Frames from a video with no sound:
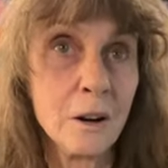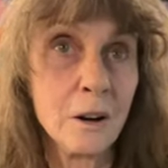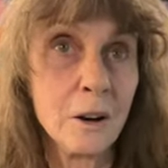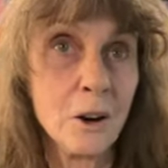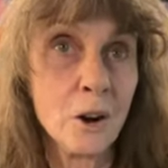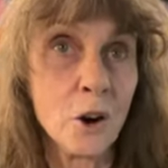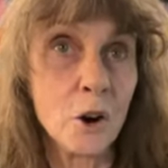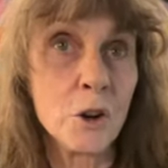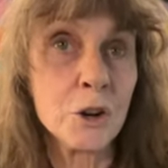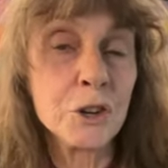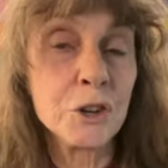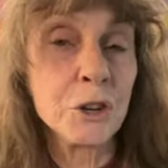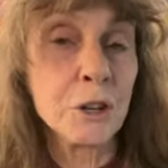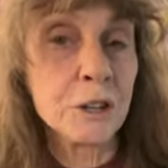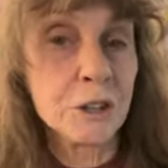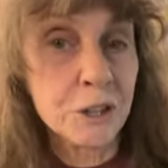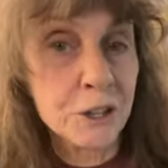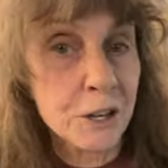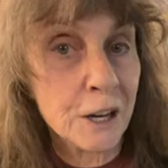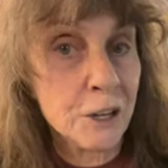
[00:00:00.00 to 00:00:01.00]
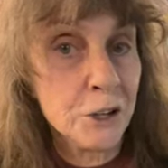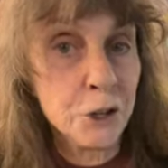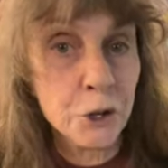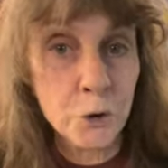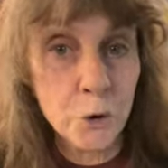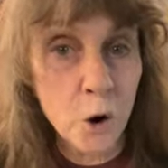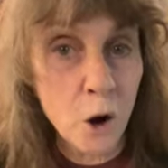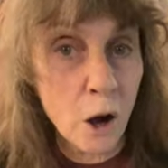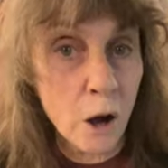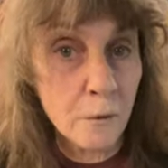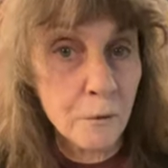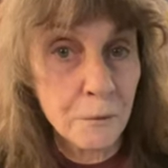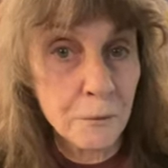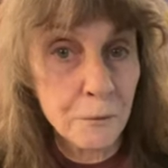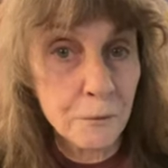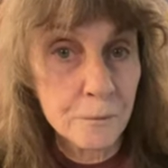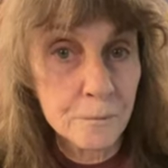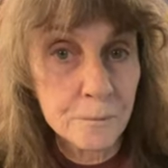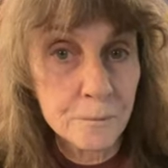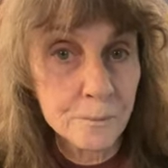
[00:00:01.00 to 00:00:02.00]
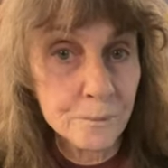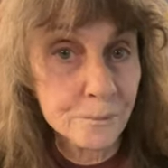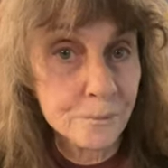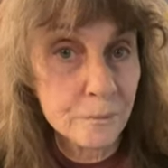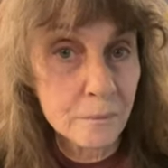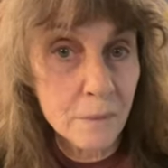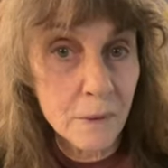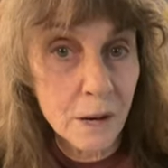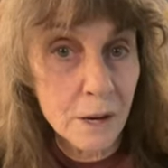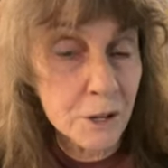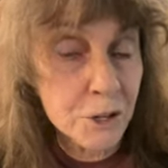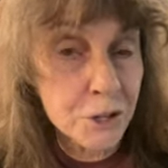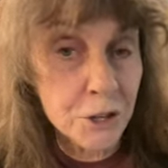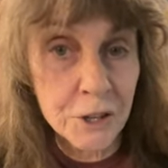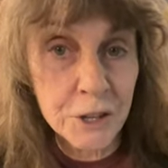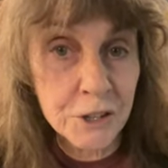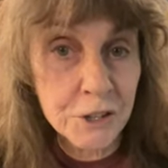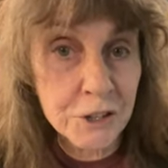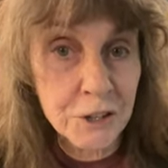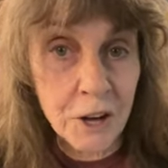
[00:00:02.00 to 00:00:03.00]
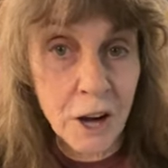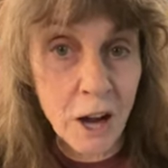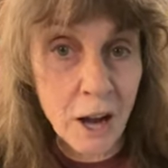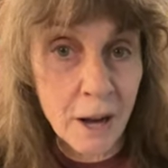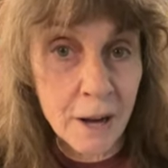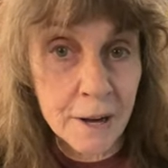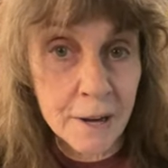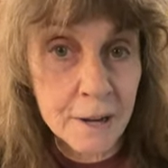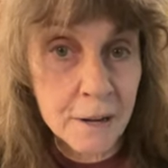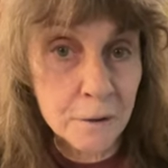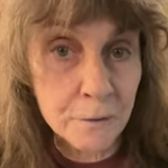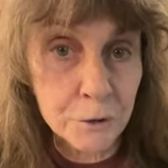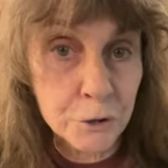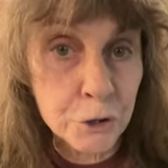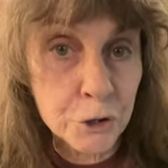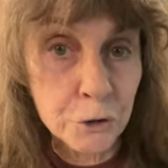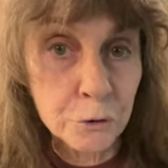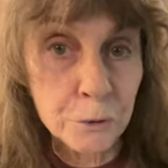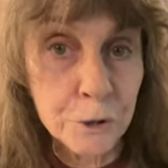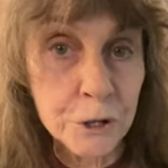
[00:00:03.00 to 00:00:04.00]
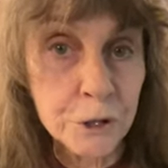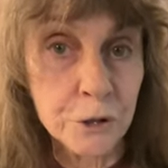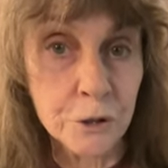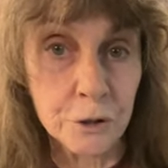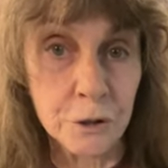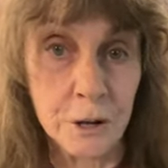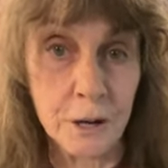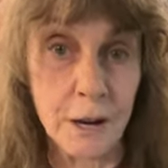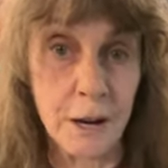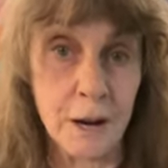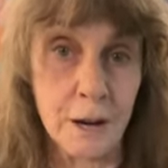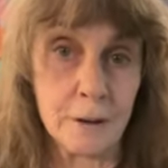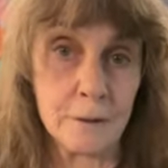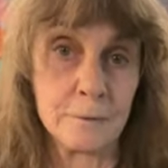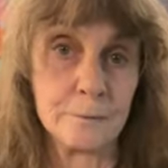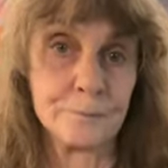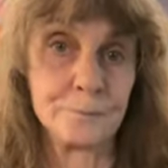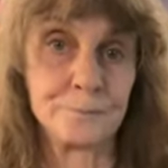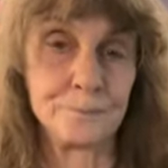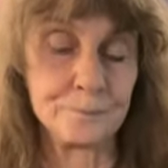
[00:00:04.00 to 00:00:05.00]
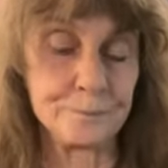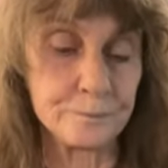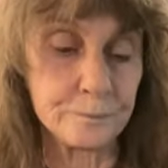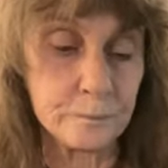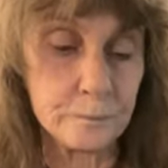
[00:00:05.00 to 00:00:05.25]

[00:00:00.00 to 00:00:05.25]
or she'll send you off into the sky, never to return again.